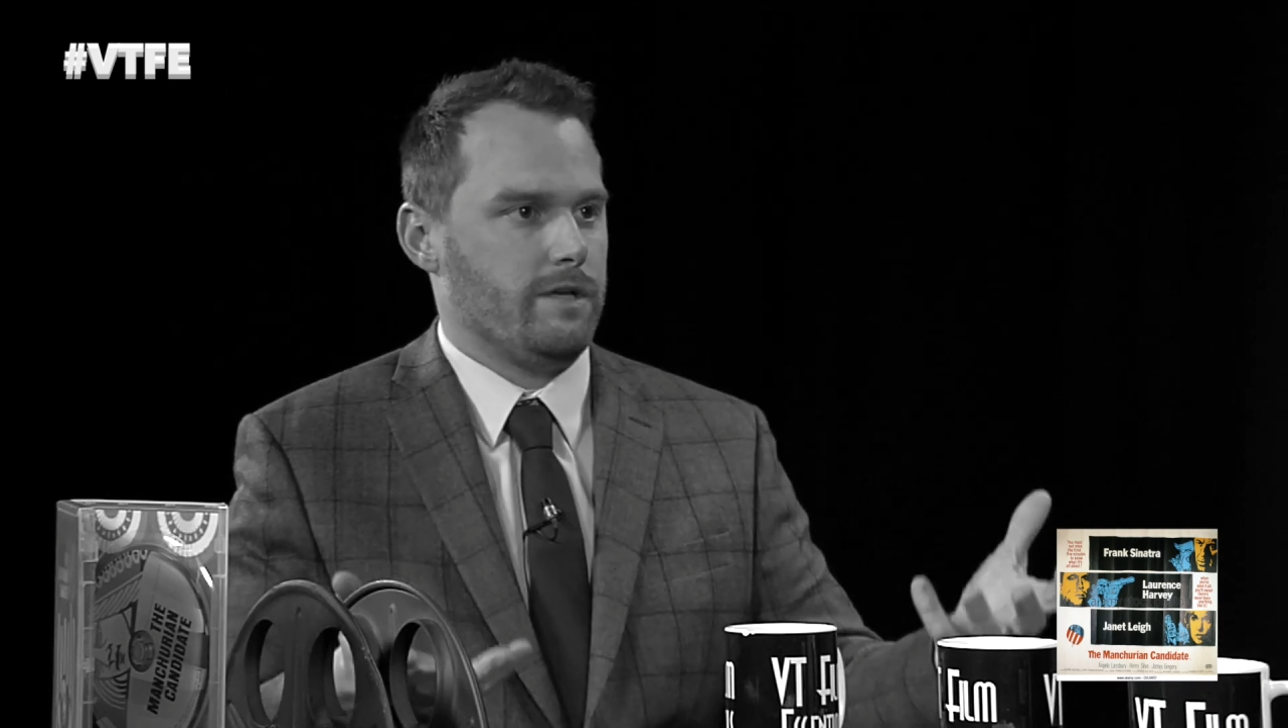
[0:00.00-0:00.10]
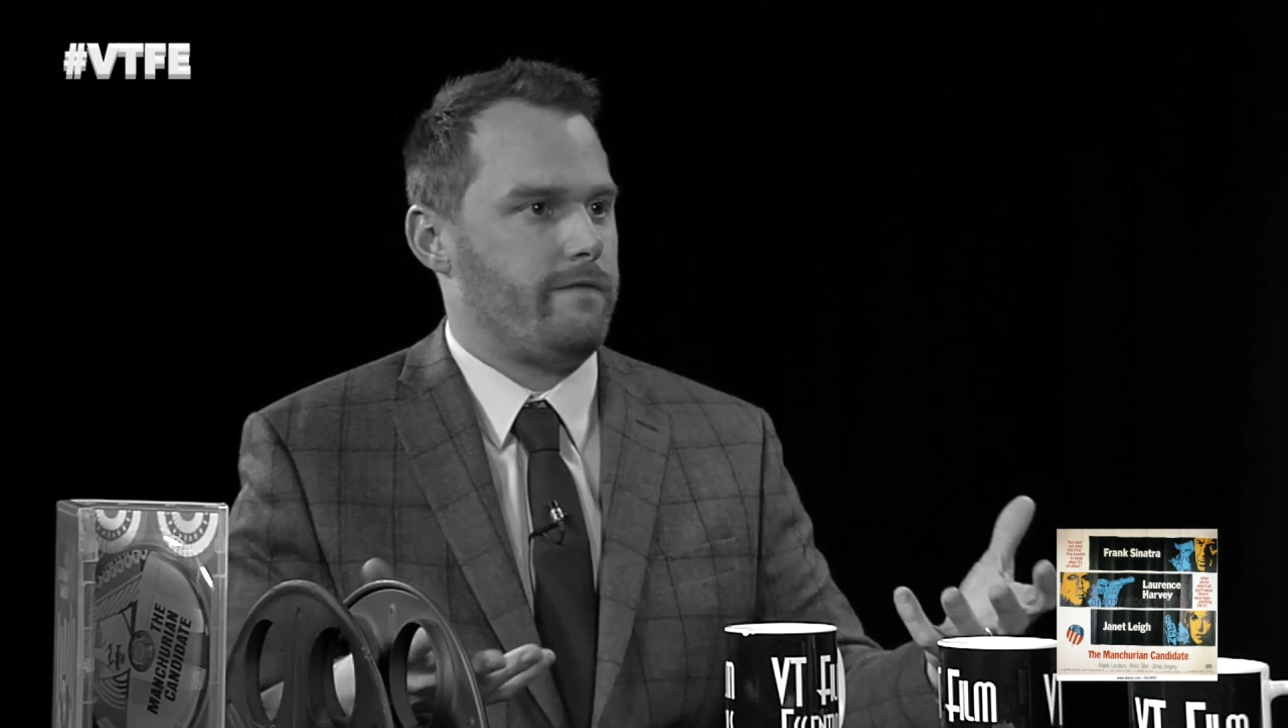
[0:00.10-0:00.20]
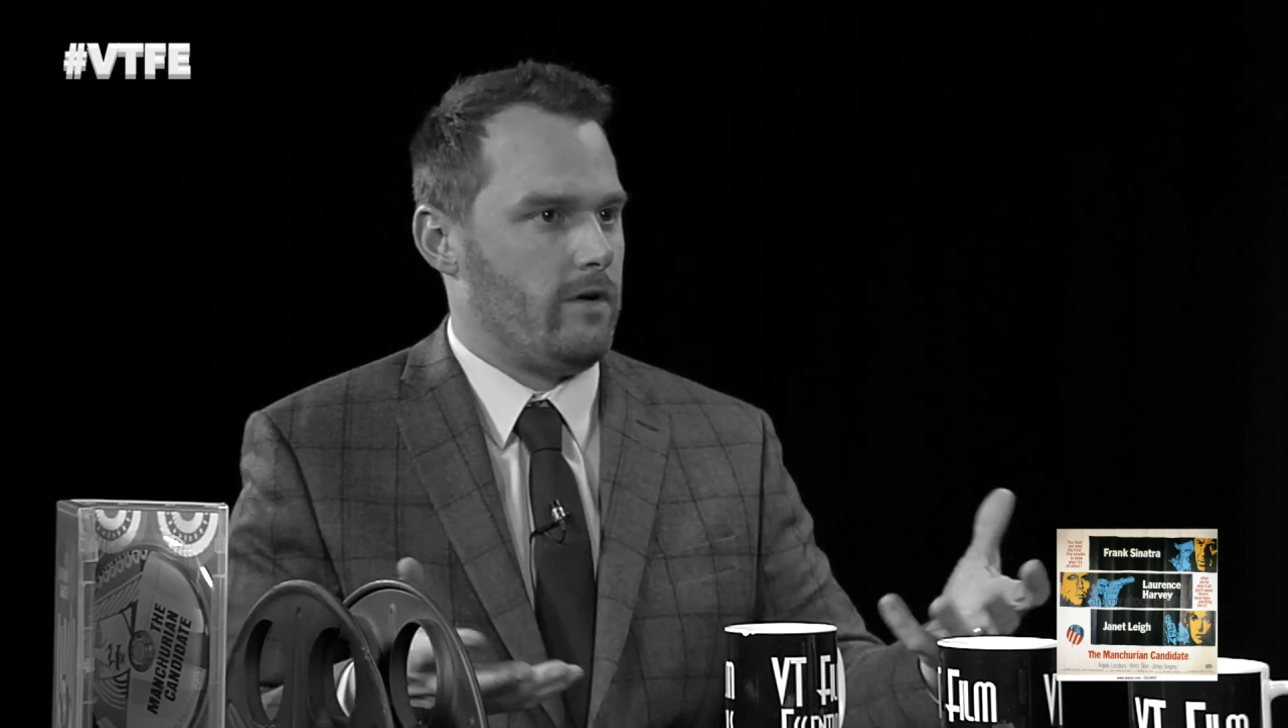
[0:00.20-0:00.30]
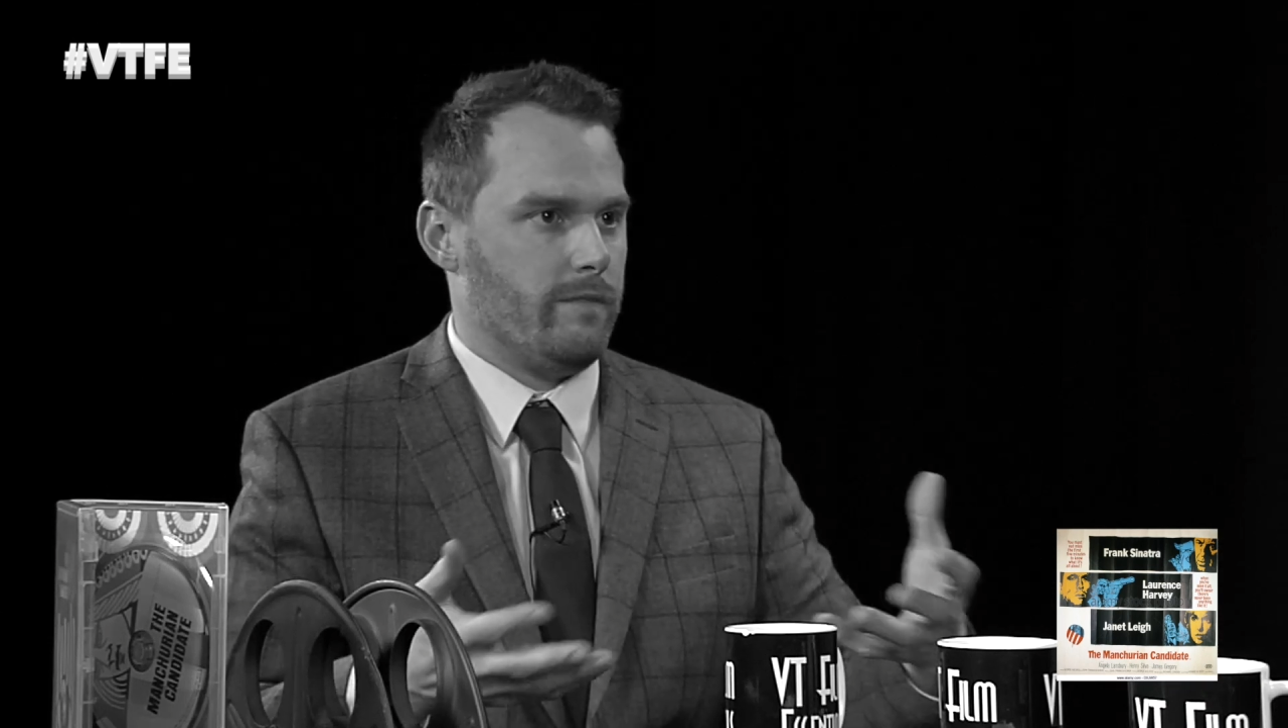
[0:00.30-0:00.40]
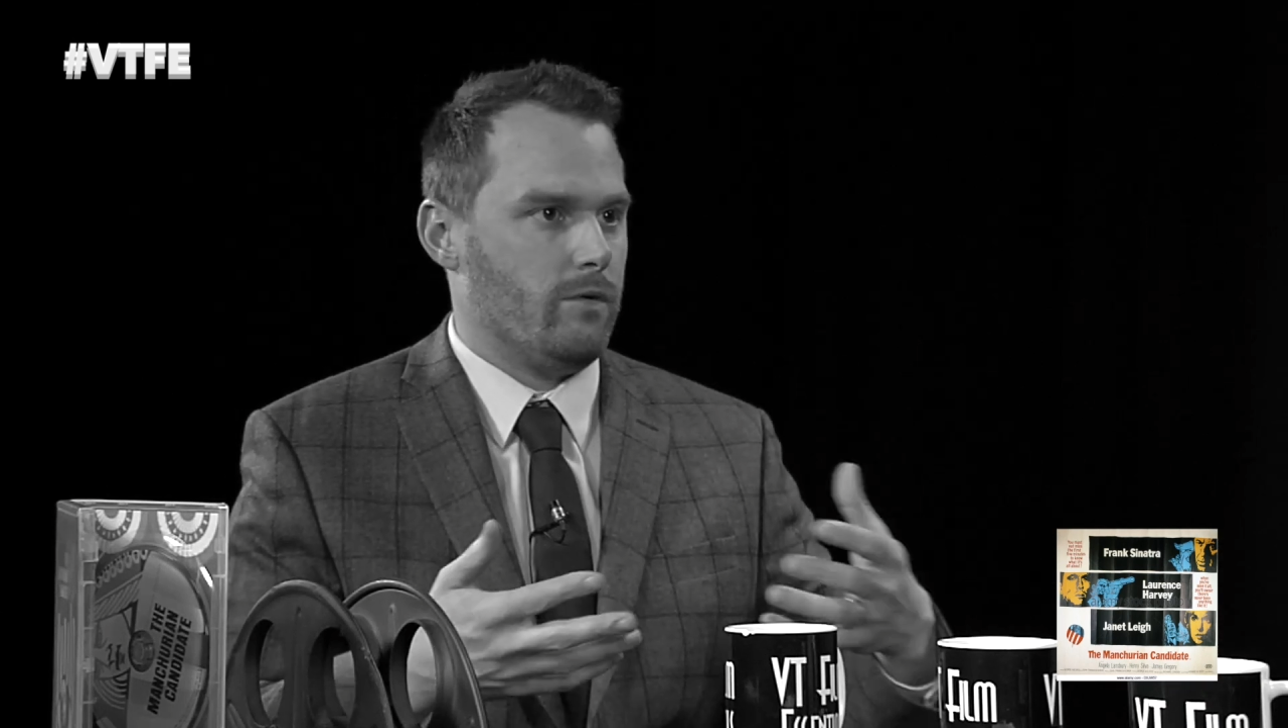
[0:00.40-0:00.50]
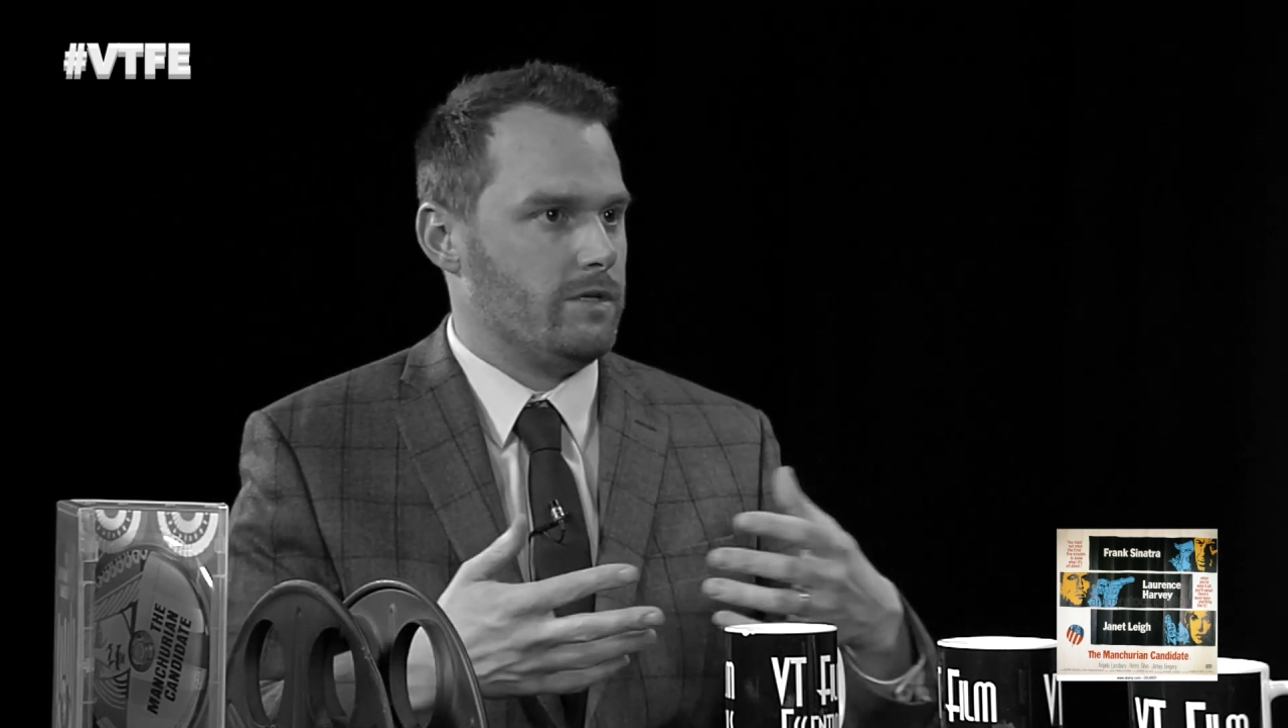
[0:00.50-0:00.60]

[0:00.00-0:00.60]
a film that